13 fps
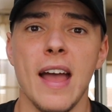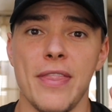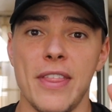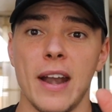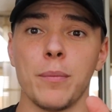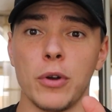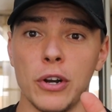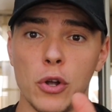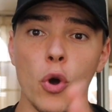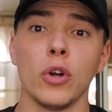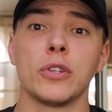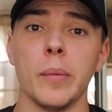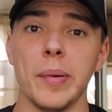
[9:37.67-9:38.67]
Then I'm going to
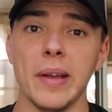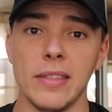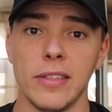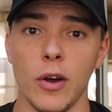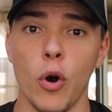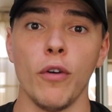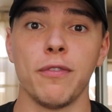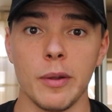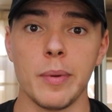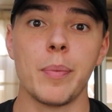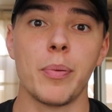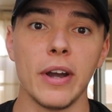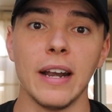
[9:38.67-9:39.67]
go to Ibiza, hopefully
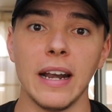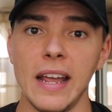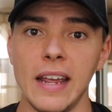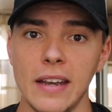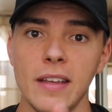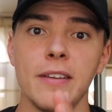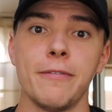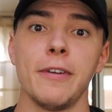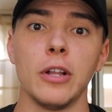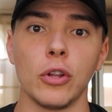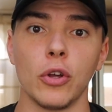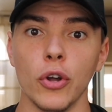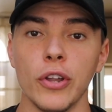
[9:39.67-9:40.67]
be pretty lean,
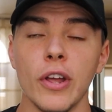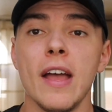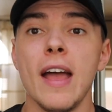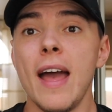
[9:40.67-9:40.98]
feel good,